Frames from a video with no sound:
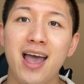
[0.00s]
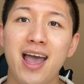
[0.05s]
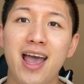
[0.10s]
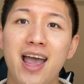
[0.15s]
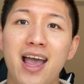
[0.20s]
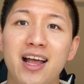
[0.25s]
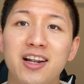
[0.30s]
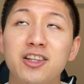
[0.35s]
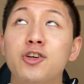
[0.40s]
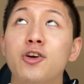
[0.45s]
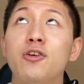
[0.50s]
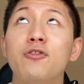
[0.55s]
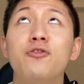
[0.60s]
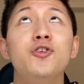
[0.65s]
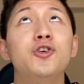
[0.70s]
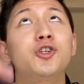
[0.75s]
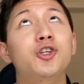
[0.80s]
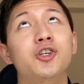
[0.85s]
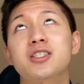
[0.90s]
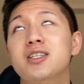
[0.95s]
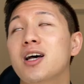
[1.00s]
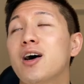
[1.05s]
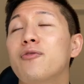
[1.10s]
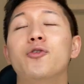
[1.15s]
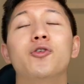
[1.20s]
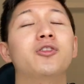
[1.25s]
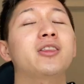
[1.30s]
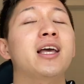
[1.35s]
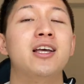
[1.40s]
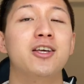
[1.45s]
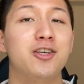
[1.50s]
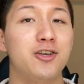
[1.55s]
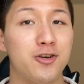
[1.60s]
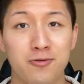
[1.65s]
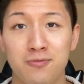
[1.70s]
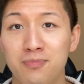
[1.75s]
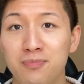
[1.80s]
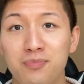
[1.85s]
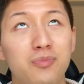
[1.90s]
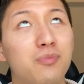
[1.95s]
And your future self will thank you.
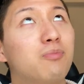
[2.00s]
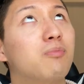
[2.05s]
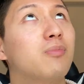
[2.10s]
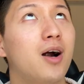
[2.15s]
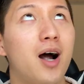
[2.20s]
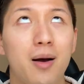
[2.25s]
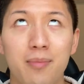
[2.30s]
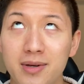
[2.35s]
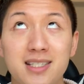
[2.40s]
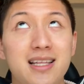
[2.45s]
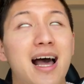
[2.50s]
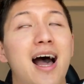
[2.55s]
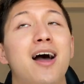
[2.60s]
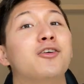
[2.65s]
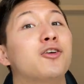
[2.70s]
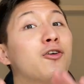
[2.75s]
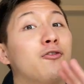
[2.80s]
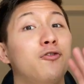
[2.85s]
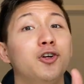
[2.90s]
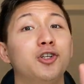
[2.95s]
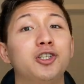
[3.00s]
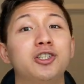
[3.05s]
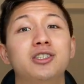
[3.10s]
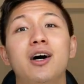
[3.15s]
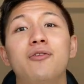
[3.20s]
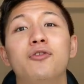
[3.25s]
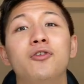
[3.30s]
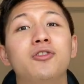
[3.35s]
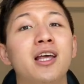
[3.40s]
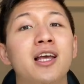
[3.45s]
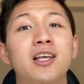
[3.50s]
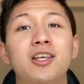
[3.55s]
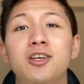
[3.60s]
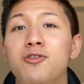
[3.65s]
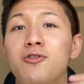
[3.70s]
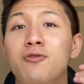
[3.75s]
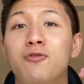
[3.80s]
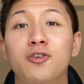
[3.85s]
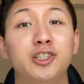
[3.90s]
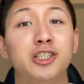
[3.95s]
Promise that. Your future self will thank
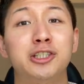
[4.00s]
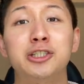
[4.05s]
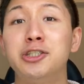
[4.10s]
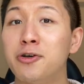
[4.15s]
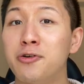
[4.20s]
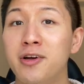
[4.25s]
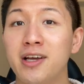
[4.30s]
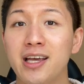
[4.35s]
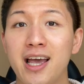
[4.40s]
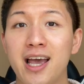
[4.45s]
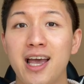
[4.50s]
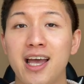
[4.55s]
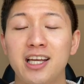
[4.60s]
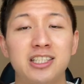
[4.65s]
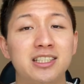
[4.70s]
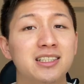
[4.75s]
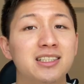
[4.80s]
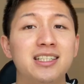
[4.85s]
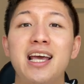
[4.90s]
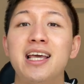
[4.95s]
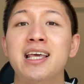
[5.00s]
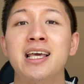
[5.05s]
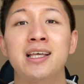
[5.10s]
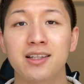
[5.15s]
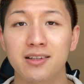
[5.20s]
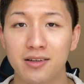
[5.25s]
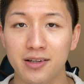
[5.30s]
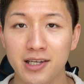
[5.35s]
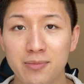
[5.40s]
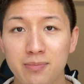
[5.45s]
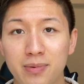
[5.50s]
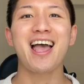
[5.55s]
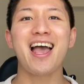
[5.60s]
you for just doing it and just taking the leap.